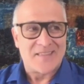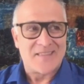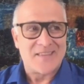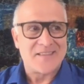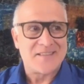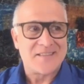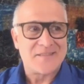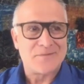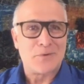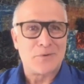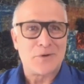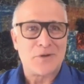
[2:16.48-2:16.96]

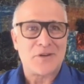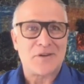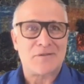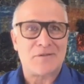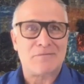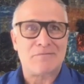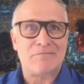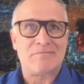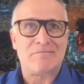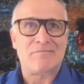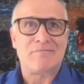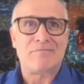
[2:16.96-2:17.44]
This work
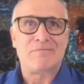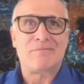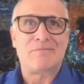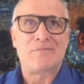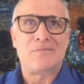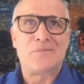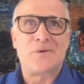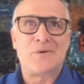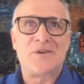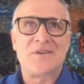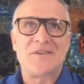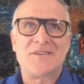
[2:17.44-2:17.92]

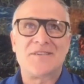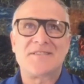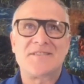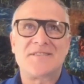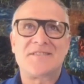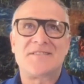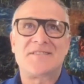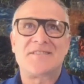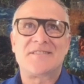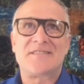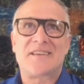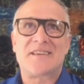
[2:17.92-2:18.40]

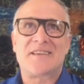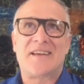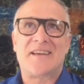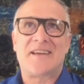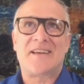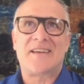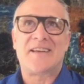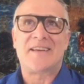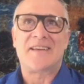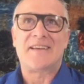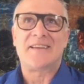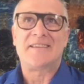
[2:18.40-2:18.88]
was
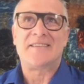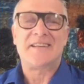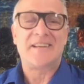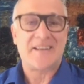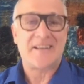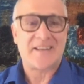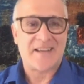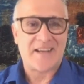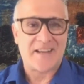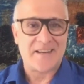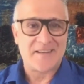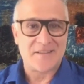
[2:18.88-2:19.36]

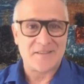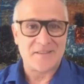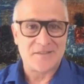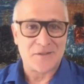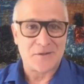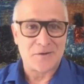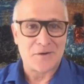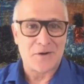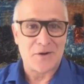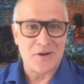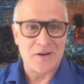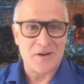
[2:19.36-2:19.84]
dedicated
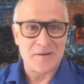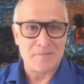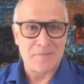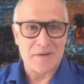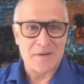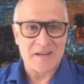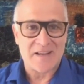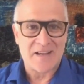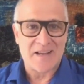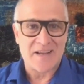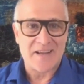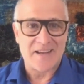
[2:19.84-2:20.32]
to Colin
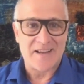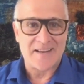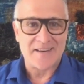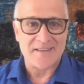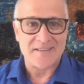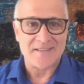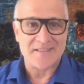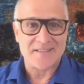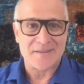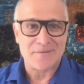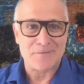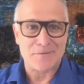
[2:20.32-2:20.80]

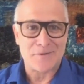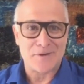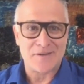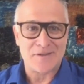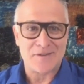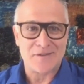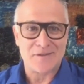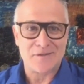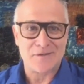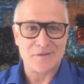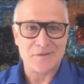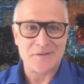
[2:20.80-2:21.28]
McCann,
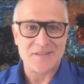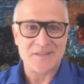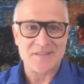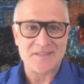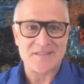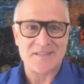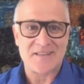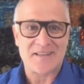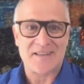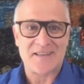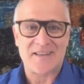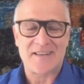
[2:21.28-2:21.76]
someone who
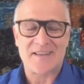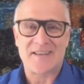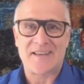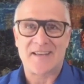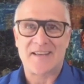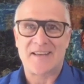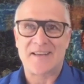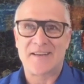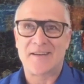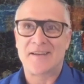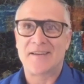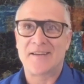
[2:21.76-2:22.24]

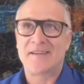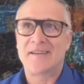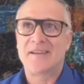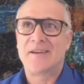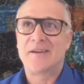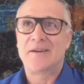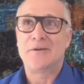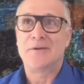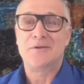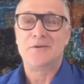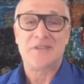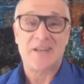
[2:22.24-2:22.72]

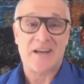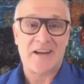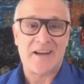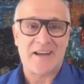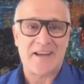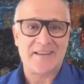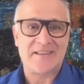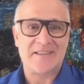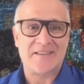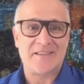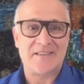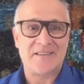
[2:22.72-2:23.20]

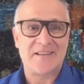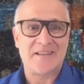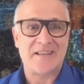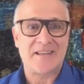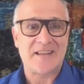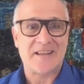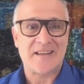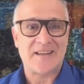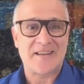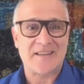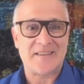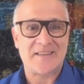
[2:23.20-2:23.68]
died in the
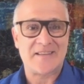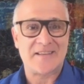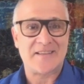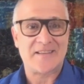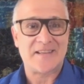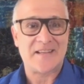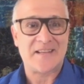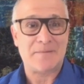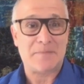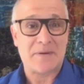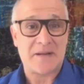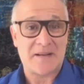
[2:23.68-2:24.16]
year that
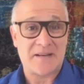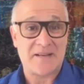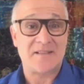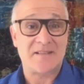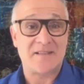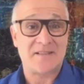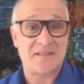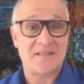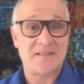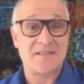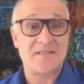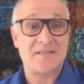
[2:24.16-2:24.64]
he
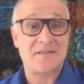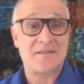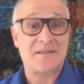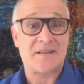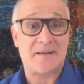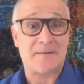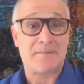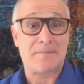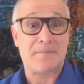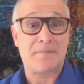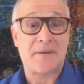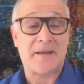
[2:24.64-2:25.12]
painted this
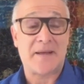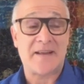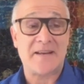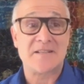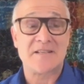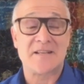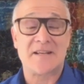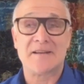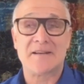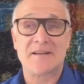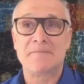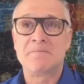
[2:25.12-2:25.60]

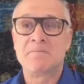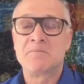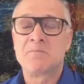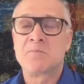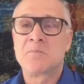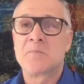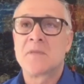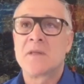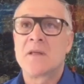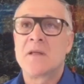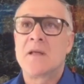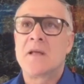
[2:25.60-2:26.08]
painting,
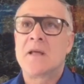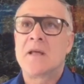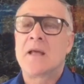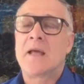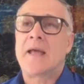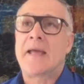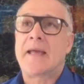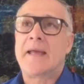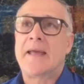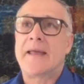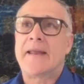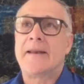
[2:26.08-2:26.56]

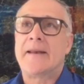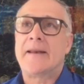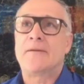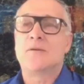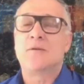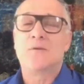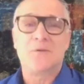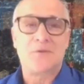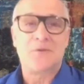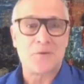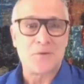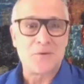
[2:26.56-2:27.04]
and
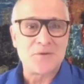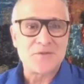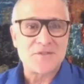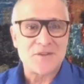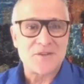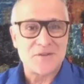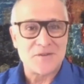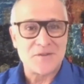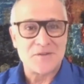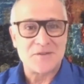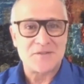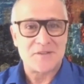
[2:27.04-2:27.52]
who'd
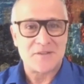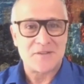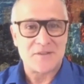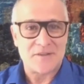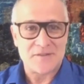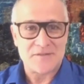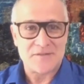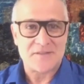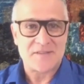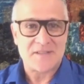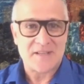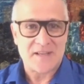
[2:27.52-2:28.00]
also used a
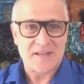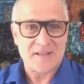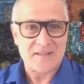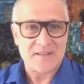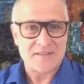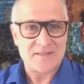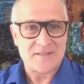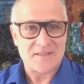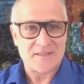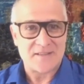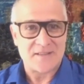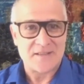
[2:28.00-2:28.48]
lot of
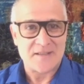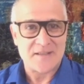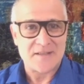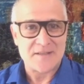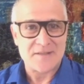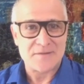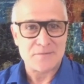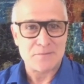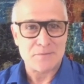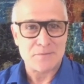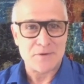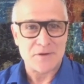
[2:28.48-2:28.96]
text in
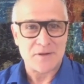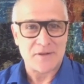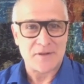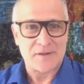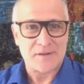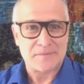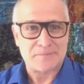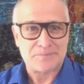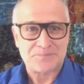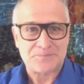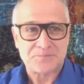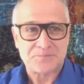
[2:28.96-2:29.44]
his work.